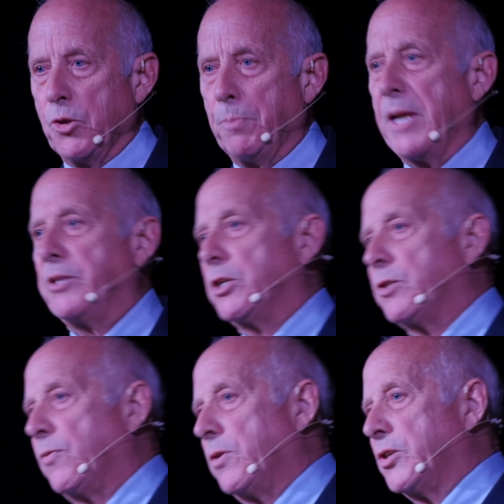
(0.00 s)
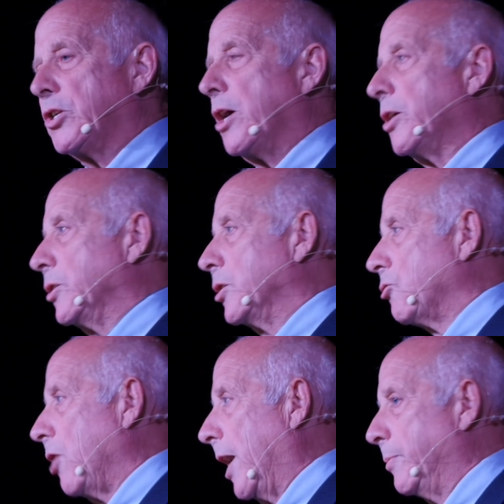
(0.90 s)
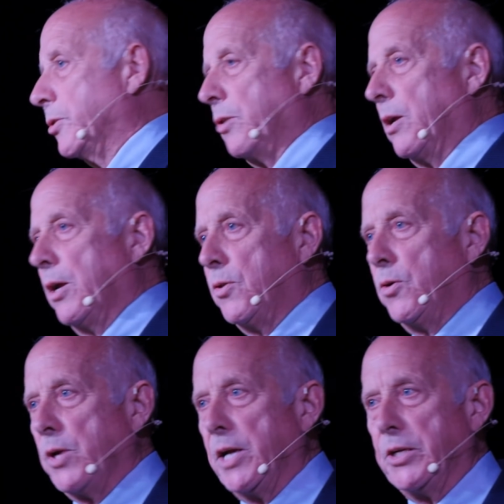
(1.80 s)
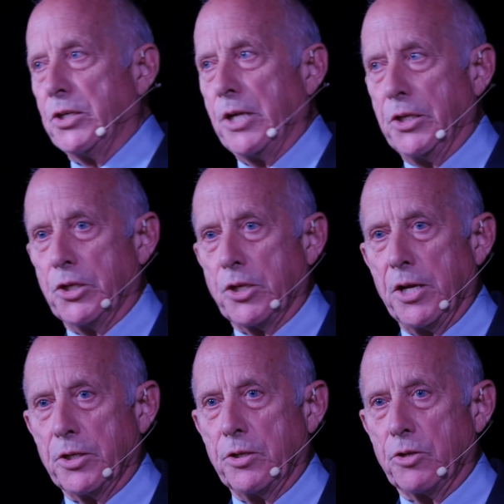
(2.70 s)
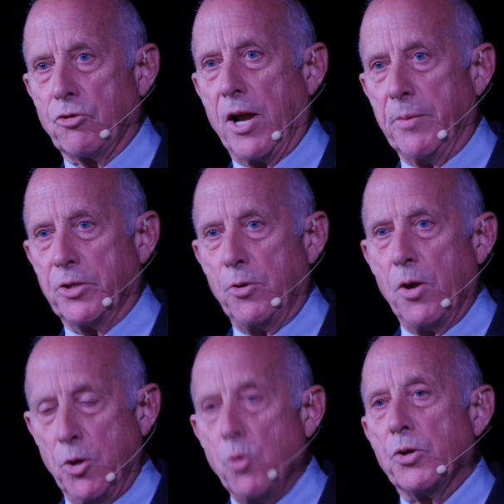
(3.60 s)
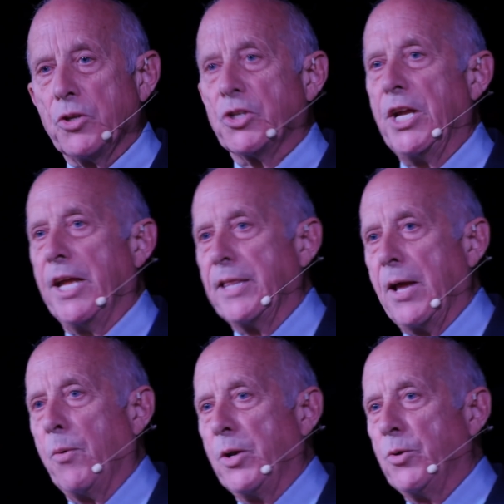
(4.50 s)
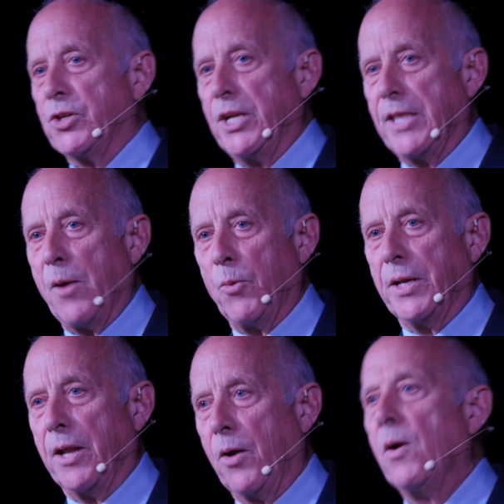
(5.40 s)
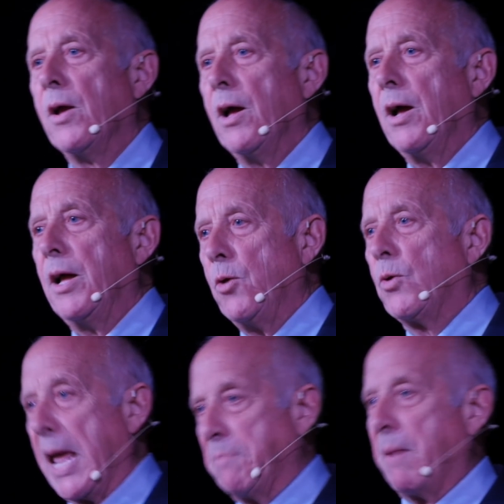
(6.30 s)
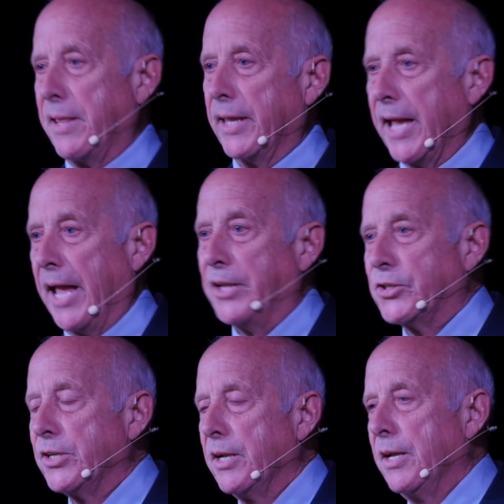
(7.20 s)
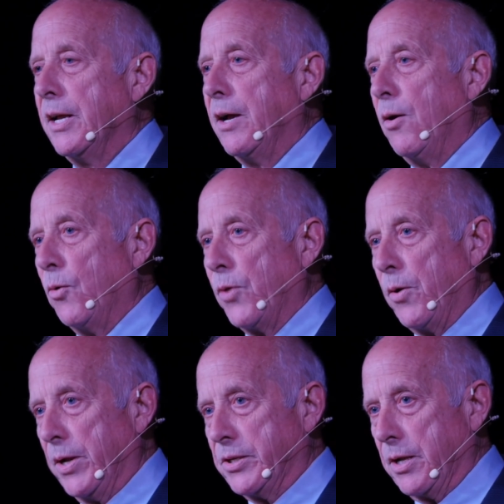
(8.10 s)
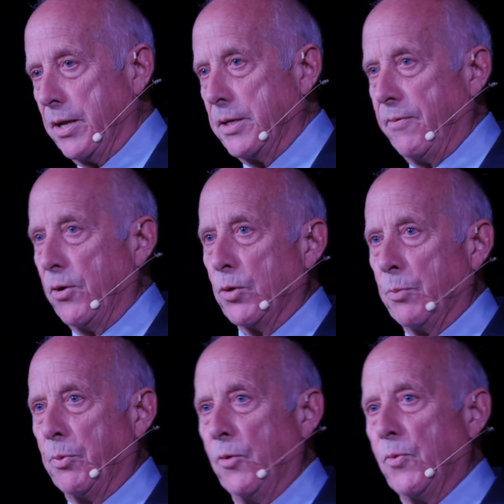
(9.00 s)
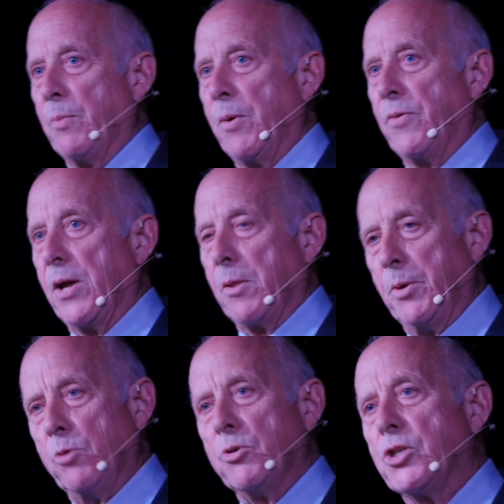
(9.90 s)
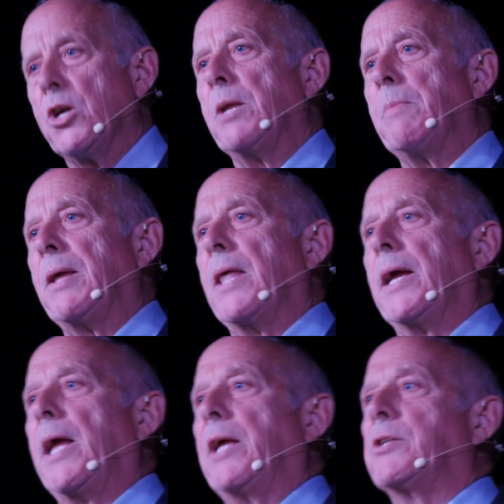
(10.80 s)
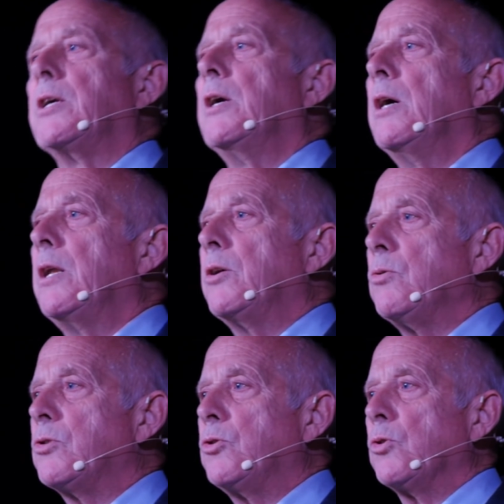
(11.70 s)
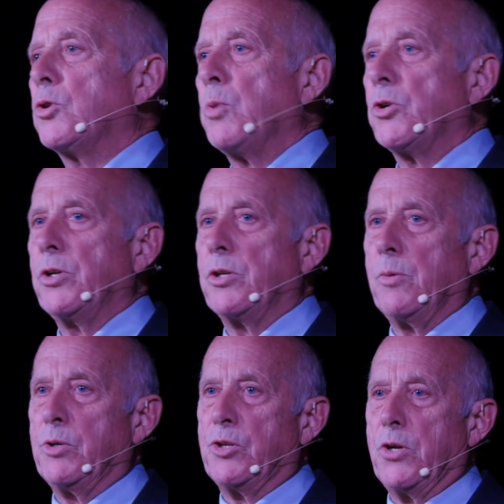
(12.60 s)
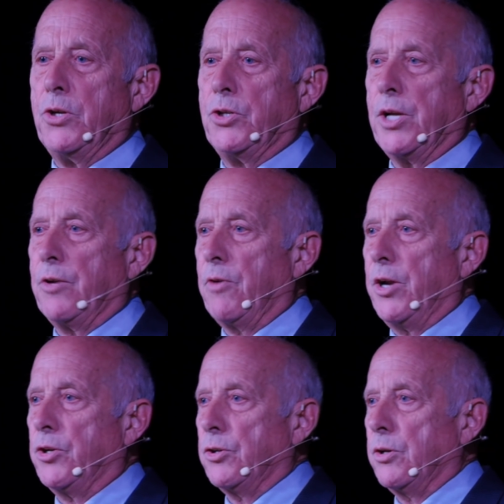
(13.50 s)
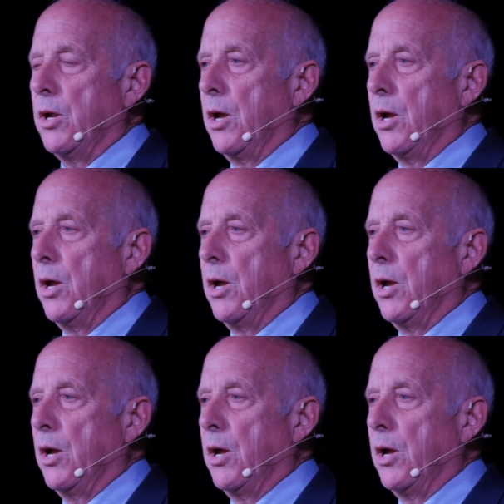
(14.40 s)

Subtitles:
the basis for the Stars and Stripes, the United States Stars and Stripes, you can see it there when you see that window. You can make the case, although it's difficult to prove one way or the other. But you could certainly make that case. And, of course, George Washington was third-generation